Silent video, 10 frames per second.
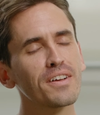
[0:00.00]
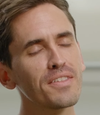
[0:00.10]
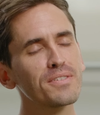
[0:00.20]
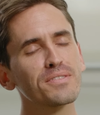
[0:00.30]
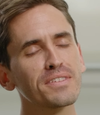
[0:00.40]
there
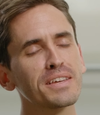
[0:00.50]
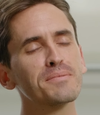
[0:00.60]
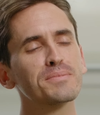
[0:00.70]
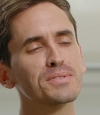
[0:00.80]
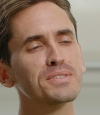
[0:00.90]
other
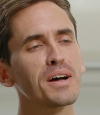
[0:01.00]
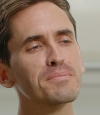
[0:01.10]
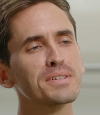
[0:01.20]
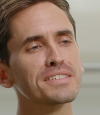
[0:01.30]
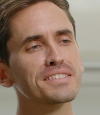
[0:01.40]
themes or
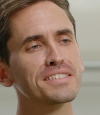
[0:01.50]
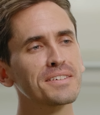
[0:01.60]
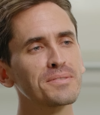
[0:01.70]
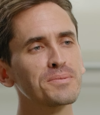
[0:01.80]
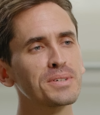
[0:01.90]
topics
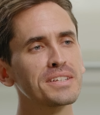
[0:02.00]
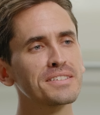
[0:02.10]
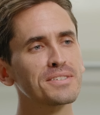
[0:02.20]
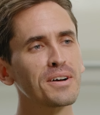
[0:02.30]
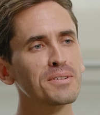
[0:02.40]
that we
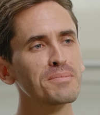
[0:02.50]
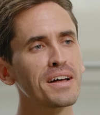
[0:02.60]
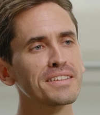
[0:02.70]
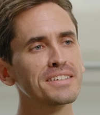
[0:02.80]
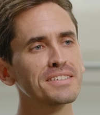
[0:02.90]
didn't talk
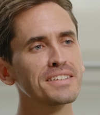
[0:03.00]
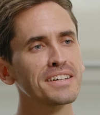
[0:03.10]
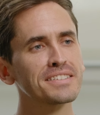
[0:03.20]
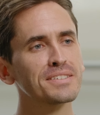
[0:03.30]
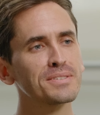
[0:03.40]
about that you'd
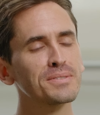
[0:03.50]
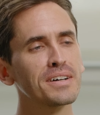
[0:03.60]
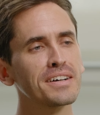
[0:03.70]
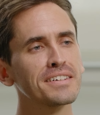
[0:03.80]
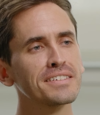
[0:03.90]
like
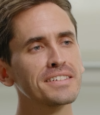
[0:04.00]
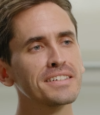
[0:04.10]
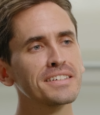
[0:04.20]
to uh,